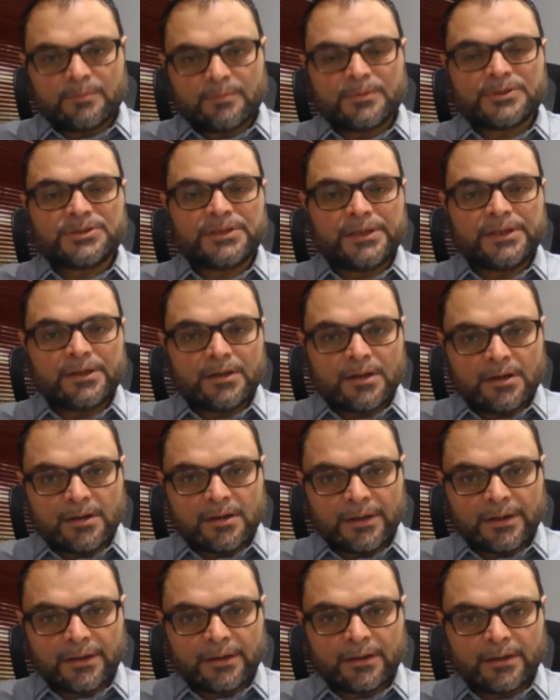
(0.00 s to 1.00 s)
machine
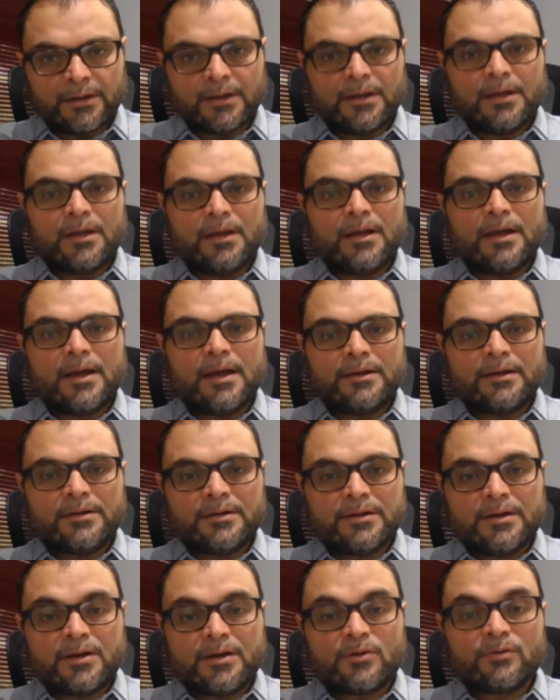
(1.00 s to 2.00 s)
learning, and
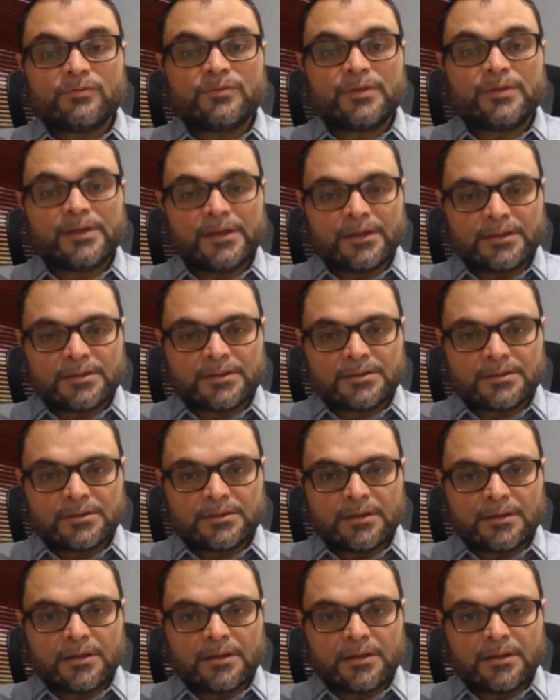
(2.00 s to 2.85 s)
Internet of Things,